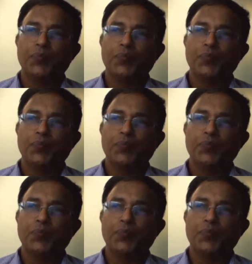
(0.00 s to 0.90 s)

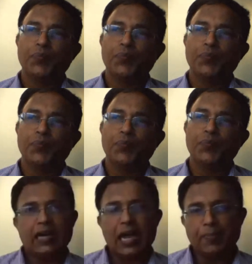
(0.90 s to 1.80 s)

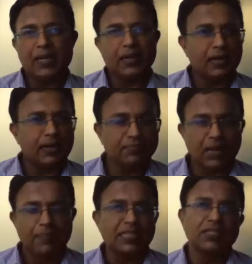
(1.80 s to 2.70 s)
the IP.
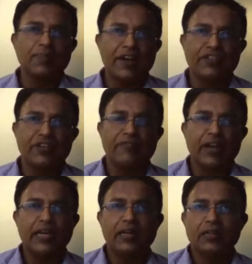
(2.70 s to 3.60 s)
I must mention a
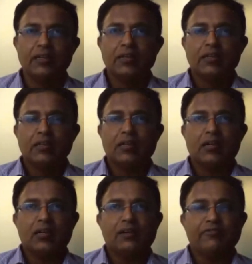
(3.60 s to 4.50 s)
very
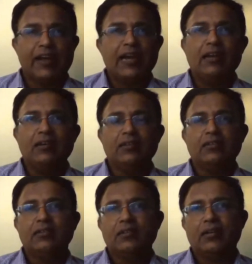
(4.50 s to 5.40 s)
well
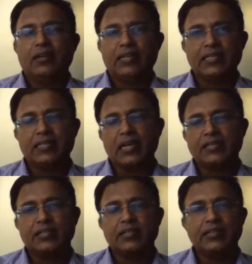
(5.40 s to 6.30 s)

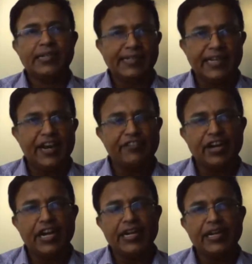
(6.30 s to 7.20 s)
discussed
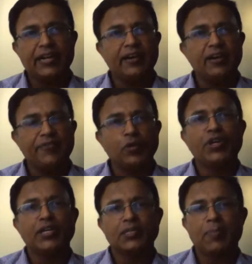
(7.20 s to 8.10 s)
litigation in India a few
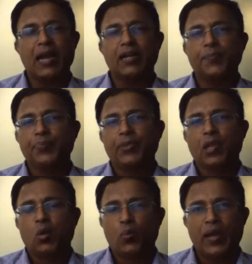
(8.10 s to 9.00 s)
years back
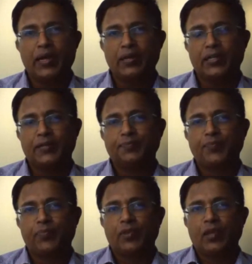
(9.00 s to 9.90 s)
when
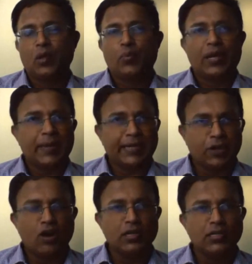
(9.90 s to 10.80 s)

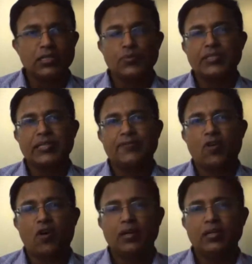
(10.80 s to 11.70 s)
McDonald's was
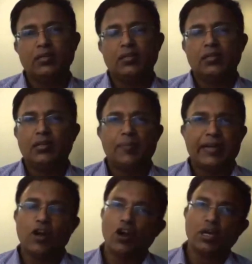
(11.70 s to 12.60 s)
involved.
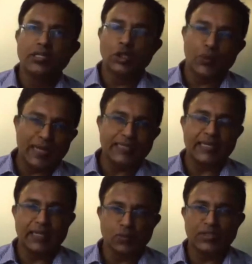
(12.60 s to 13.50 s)
McDonald's
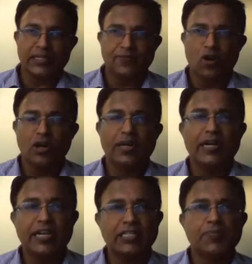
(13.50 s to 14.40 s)
USA was involved in
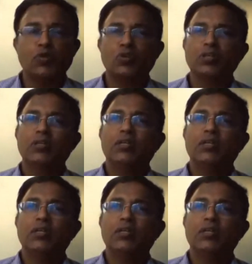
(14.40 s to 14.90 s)
a dispute